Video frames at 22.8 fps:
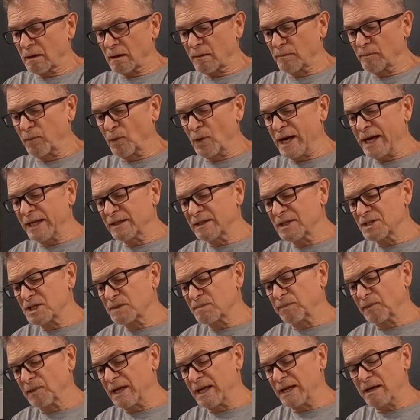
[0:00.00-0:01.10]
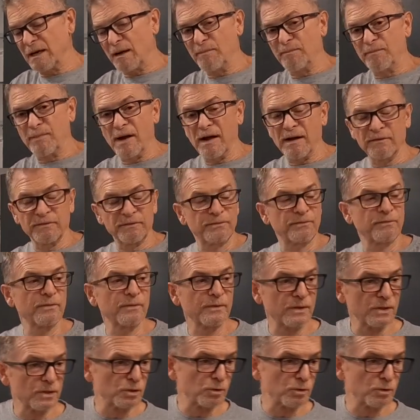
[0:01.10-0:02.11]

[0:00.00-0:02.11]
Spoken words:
Break the splint above the